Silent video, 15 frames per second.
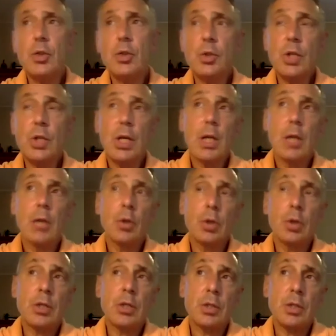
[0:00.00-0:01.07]
is, look,
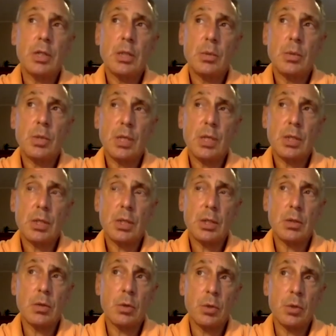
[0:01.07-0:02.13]
as Nikki was asking,
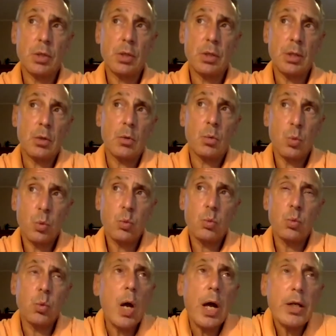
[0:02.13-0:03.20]
or,
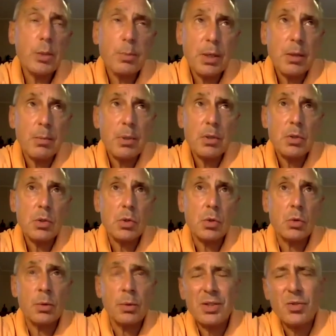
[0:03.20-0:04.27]
how do you pick a business school? I
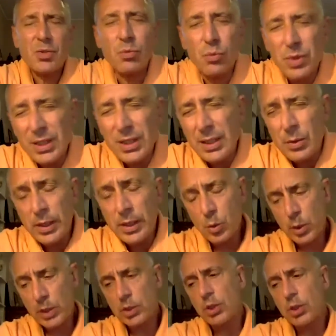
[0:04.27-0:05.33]
mean, that's a really great
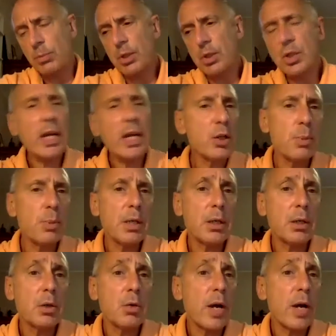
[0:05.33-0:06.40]
question, because how do you pick it at a
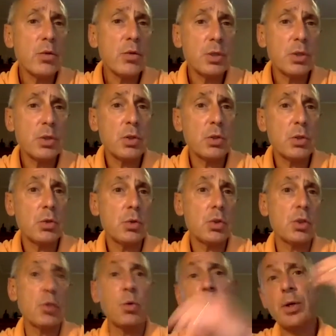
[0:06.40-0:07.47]
graduate institution?
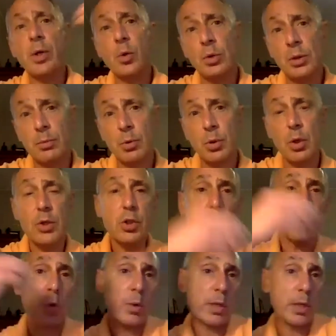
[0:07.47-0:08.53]
Do I want to go liberal arts? Do I
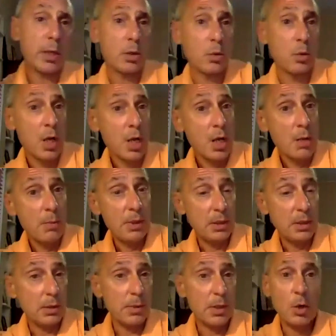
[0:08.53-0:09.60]
want to go
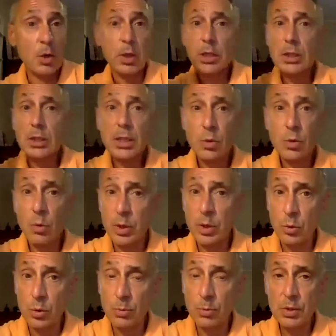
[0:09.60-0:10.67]
become an architect? Do I want to go
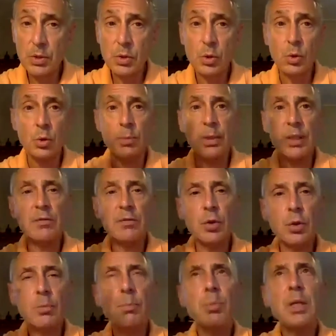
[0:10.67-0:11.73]
to a business school? But if
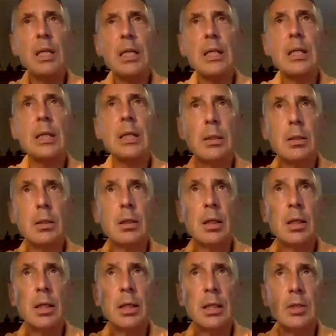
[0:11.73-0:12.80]
you're picking
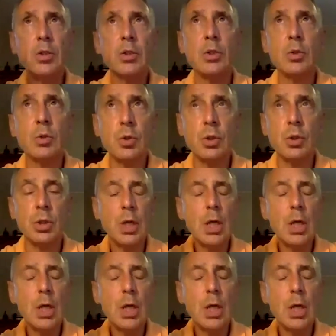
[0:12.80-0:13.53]
an institution,